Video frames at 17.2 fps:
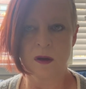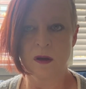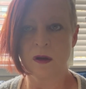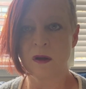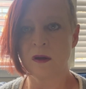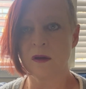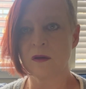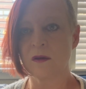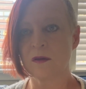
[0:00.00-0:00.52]

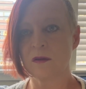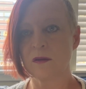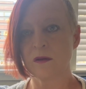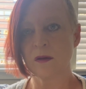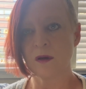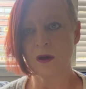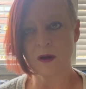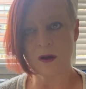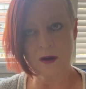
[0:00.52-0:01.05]
It's
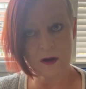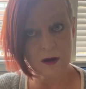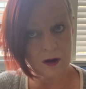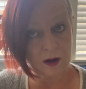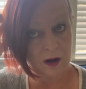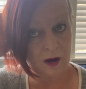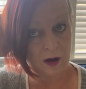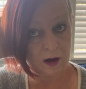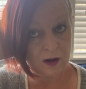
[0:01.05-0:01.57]

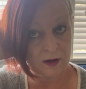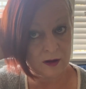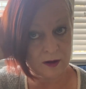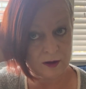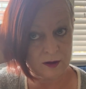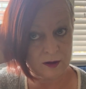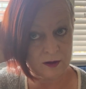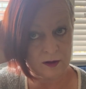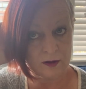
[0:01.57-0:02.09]

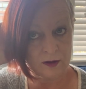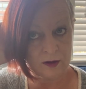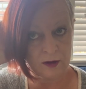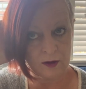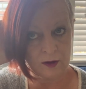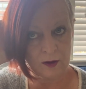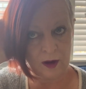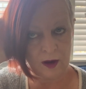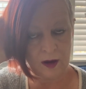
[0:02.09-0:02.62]
hard
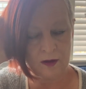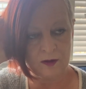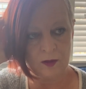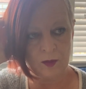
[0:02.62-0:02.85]
to have a